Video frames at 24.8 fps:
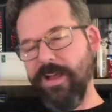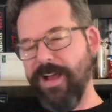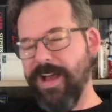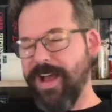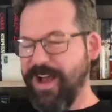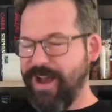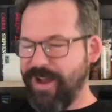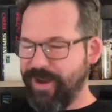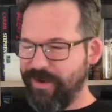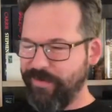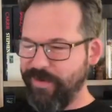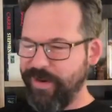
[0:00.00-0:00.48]

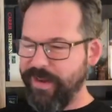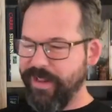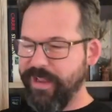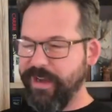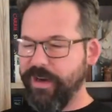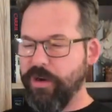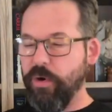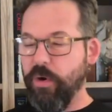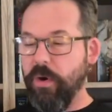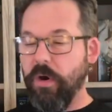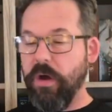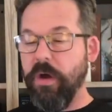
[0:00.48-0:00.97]
Ah, really
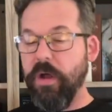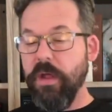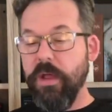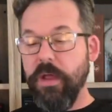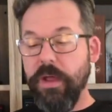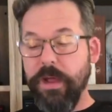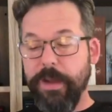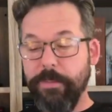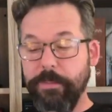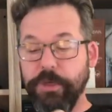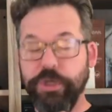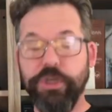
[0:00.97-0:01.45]
cool.
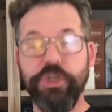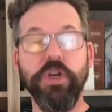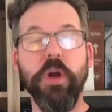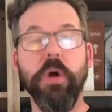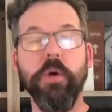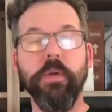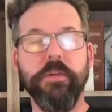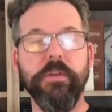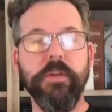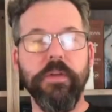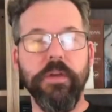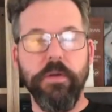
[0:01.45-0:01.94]
I'm going to show
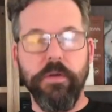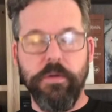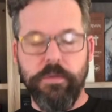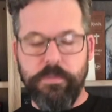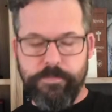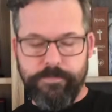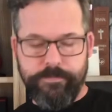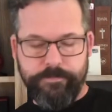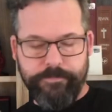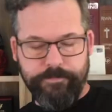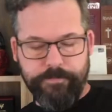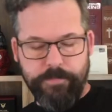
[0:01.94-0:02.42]
it to you.
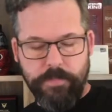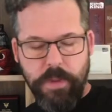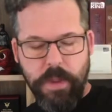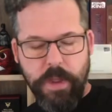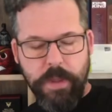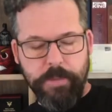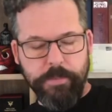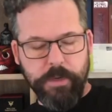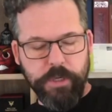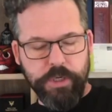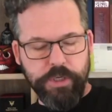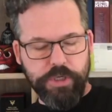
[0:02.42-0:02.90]
I'm
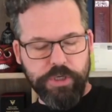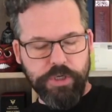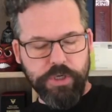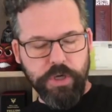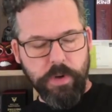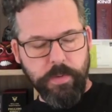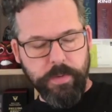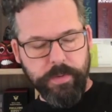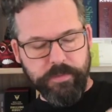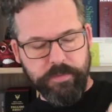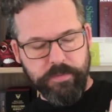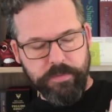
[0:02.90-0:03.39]
going to
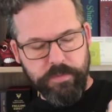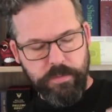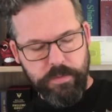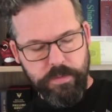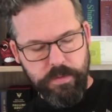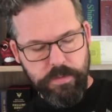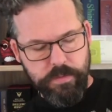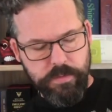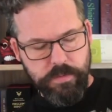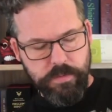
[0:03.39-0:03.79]
show it to you.